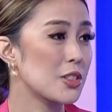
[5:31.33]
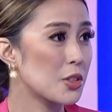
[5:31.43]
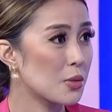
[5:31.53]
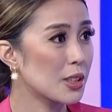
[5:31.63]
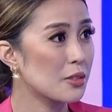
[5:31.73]

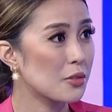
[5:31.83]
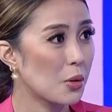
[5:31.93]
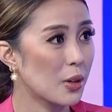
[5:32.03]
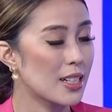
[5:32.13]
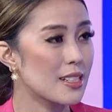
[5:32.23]
Usually, of
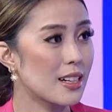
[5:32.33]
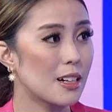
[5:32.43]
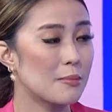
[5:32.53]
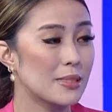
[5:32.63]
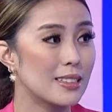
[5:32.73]
course,
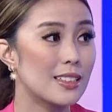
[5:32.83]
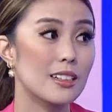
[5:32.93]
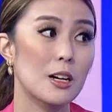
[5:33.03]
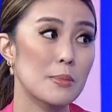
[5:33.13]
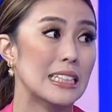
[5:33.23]
um, the
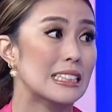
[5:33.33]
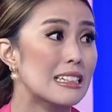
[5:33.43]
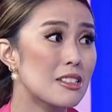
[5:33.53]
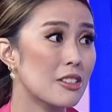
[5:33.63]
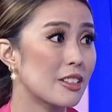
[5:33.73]
company
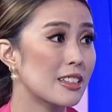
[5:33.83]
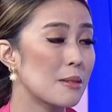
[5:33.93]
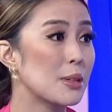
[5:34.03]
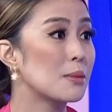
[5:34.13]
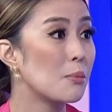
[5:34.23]
does earn a
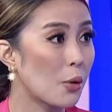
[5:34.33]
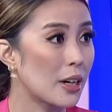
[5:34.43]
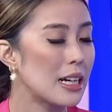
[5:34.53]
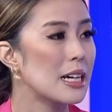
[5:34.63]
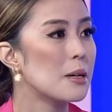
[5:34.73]
bit
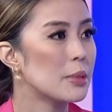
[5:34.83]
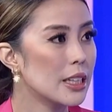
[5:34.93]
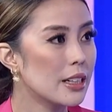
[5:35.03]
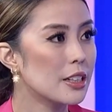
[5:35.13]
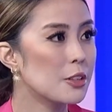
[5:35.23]
more. But
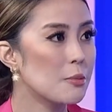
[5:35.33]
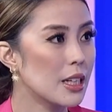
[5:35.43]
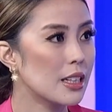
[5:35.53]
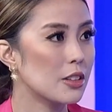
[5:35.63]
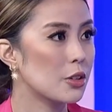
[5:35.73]
here you
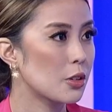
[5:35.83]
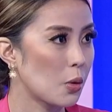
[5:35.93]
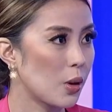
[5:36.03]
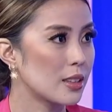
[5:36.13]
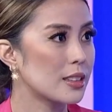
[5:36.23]
make it your
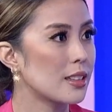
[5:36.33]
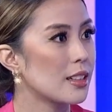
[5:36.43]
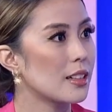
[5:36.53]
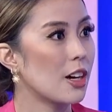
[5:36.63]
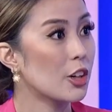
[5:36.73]
goal that
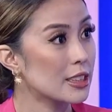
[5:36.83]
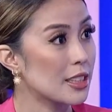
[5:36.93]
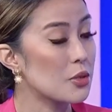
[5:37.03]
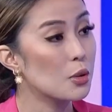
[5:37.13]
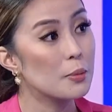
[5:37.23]
the
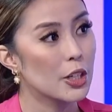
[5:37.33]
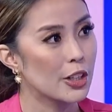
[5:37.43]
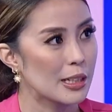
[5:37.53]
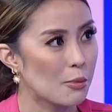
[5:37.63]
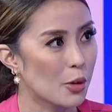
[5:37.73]
artist will be
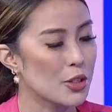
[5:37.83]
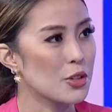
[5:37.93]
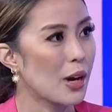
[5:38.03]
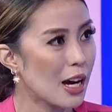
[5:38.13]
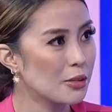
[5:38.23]
earning more.
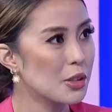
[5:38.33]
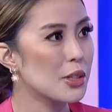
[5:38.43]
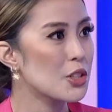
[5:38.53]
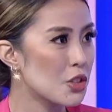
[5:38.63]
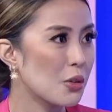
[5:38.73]
So how yes. do
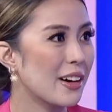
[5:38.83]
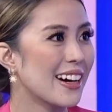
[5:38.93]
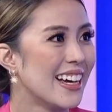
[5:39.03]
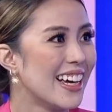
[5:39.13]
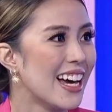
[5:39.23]
you
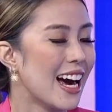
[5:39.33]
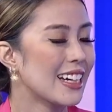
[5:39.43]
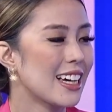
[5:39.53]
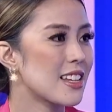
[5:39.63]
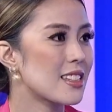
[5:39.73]
ensure,
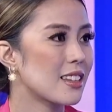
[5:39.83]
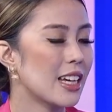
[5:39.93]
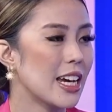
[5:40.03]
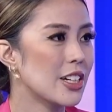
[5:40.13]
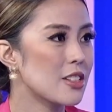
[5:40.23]
I guess, that
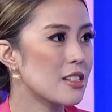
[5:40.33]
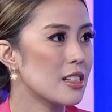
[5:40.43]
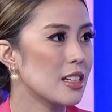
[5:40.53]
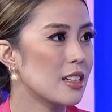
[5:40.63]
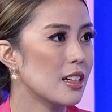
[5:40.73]
the
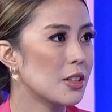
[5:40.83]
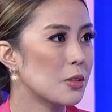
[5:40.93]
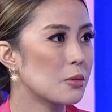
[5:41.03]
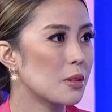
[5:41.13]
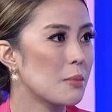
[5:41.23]
agency, you
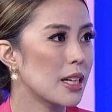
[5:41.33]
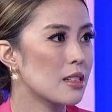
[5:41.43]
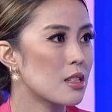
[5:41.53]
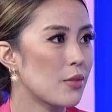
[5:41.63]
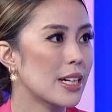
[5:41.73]
know,
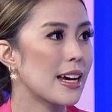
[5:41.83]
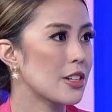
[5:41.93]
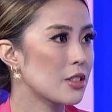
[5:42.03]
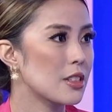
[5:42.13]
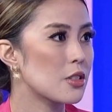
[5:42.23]
remains
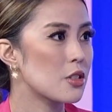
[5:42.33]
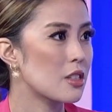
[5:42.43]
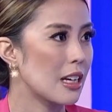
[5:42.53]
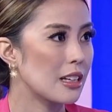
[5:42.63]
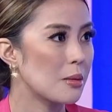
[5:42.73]
financially
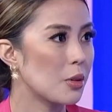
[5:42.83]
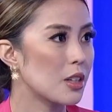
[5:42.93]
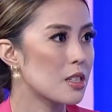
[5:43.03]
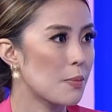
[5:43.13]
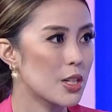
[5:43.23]
sustainable,
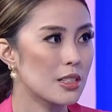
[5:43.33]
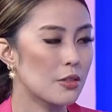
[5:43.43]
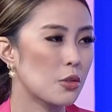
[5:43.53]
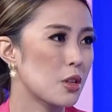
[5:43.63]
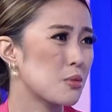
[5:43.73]
especially,
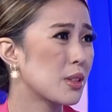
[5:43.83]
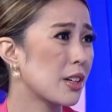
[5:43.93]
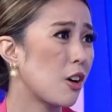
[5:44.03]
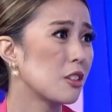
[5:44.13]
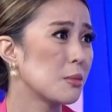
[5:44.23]
of course, with the
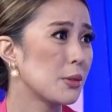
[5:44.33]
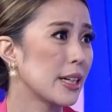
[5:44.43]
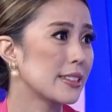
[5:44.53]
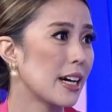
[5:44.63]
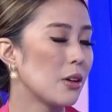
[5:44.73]
economy
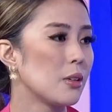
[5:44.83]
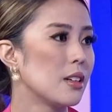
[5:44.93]
right now?